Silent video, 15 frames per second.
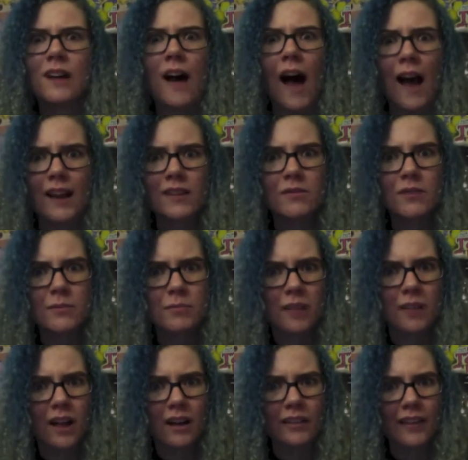I didn't
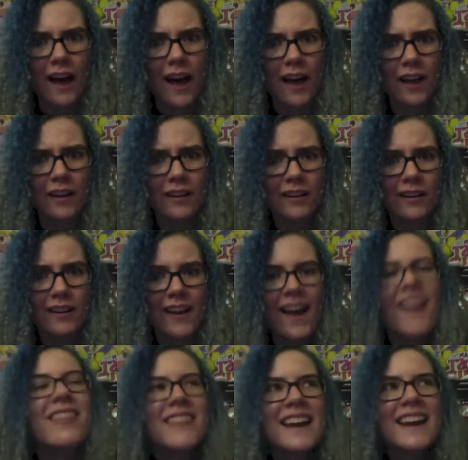reblog that.
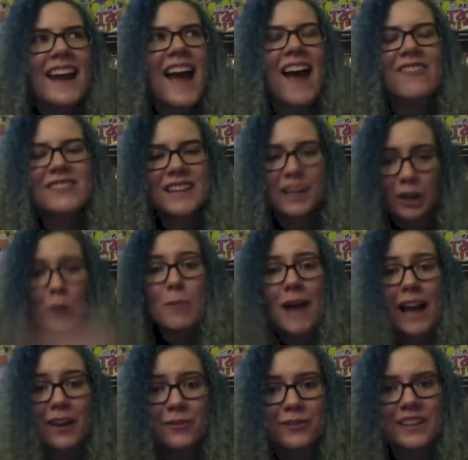And then I have to like go
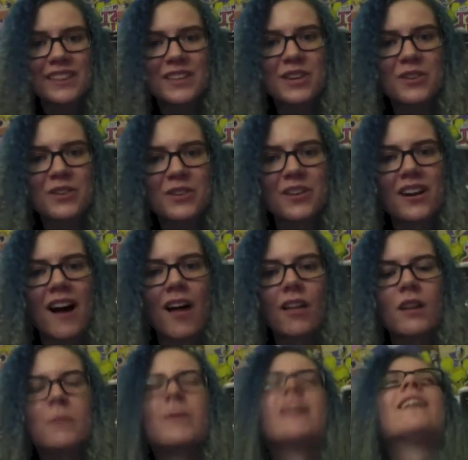back and read the URL, and I'm like,